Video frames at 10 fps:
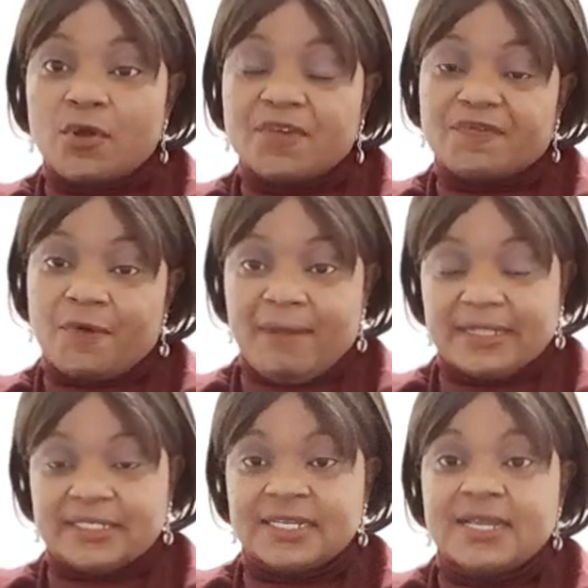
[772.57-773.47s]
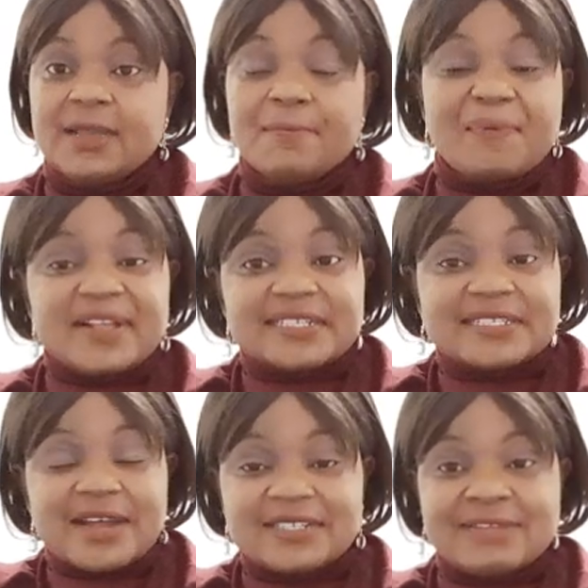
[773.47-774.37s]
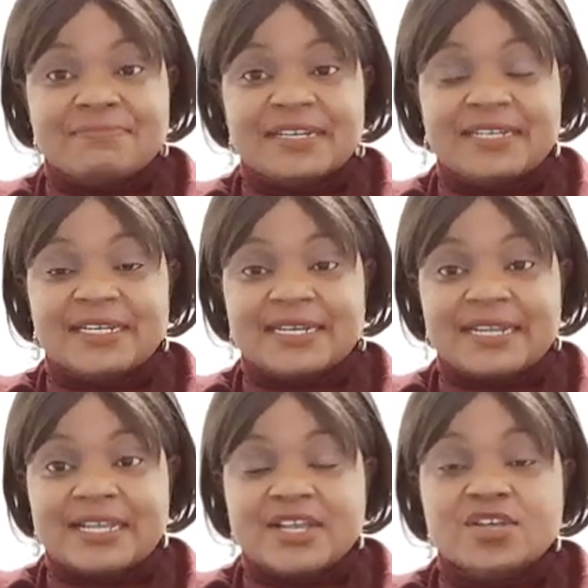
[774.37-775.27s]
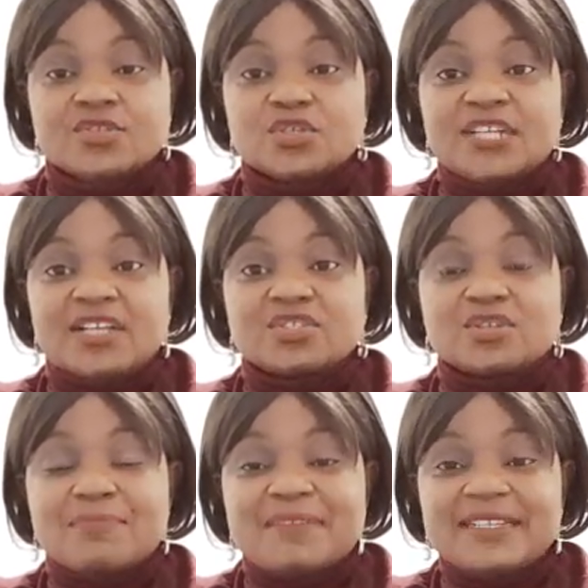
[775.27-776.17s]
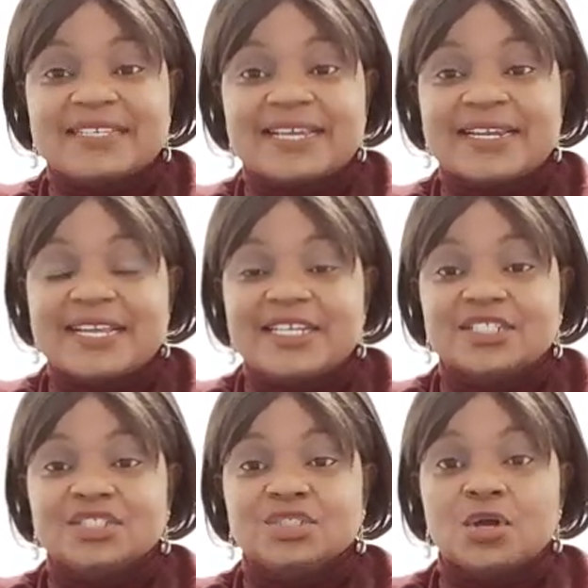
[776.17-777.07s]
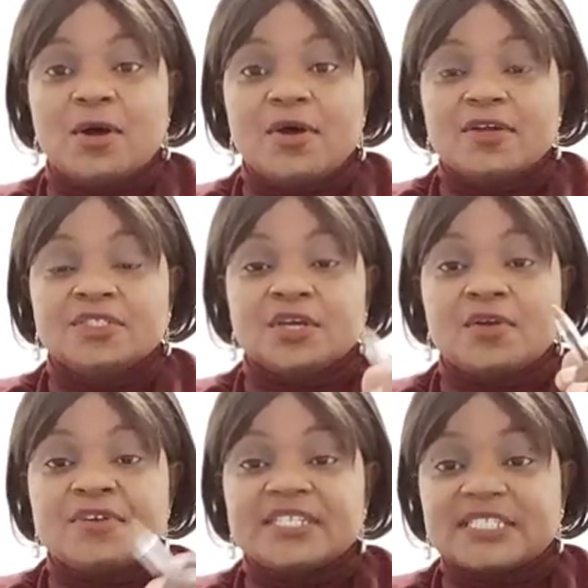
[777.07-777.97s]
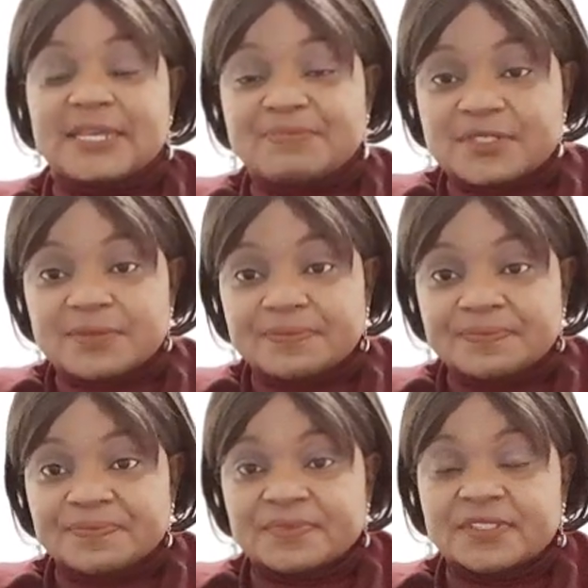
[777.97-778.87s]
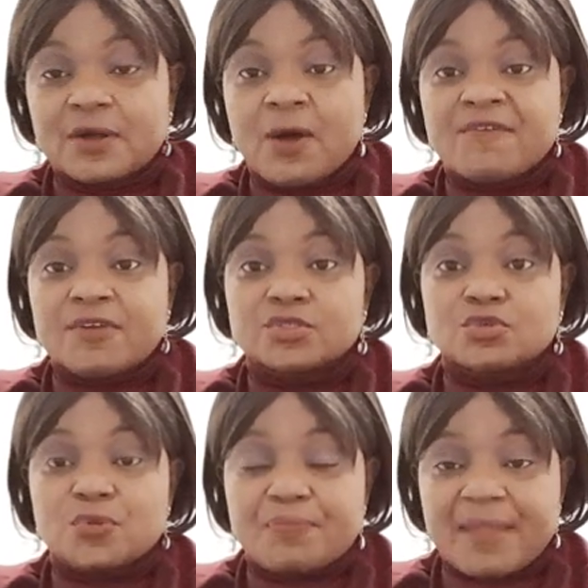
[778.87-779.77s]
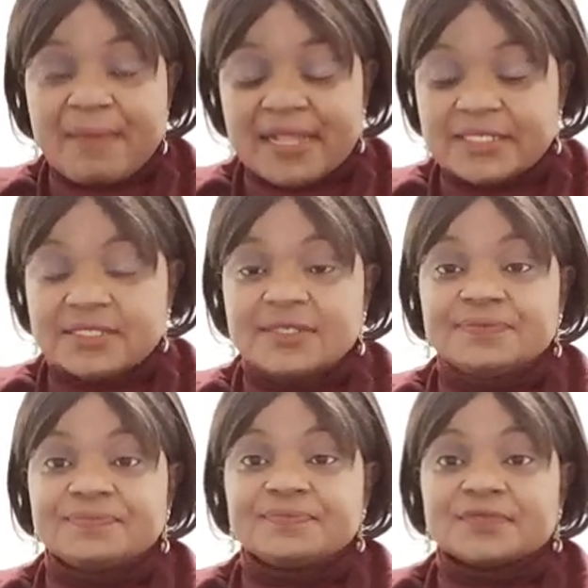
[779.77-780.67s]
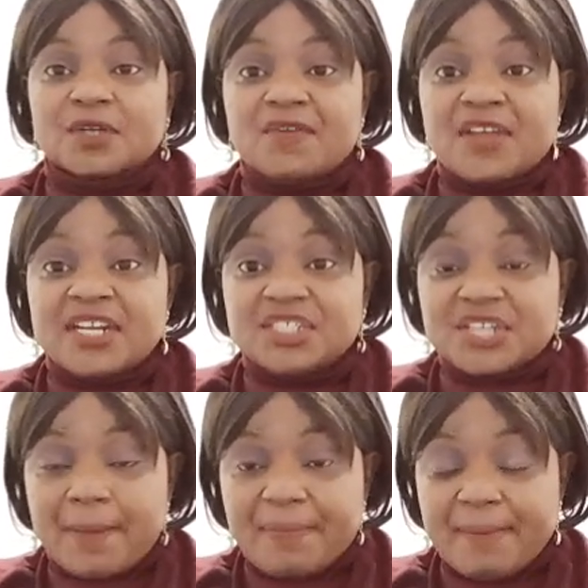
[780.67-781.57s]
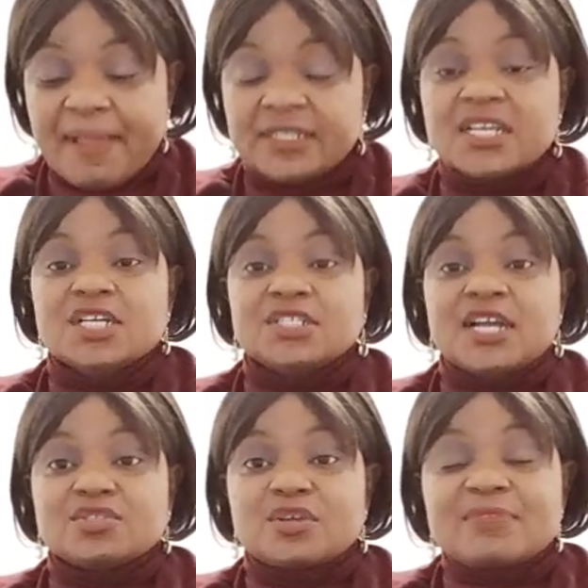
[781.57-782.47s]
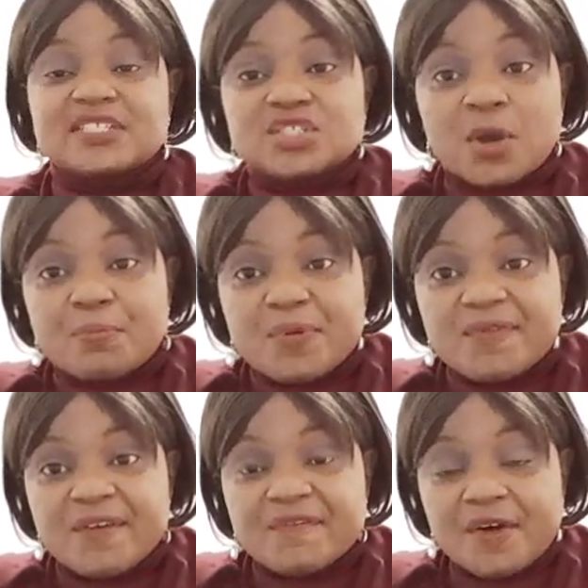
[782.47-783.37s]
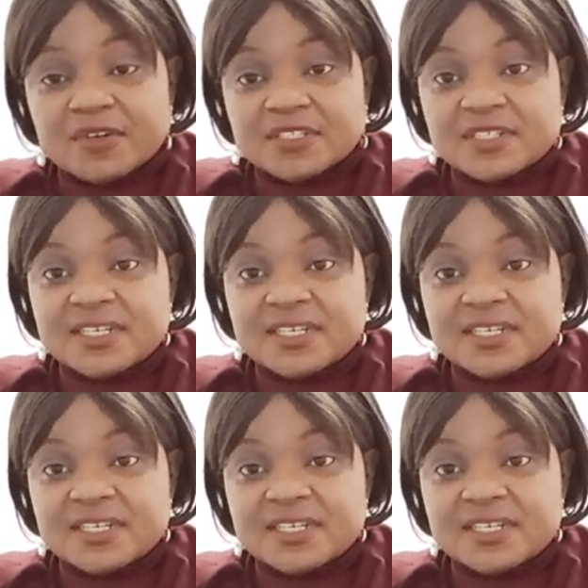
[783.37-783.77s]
format. Print it out immediately. So you are submitting your receipt of your school payment, of your initial payment. You are submitting your proof of funds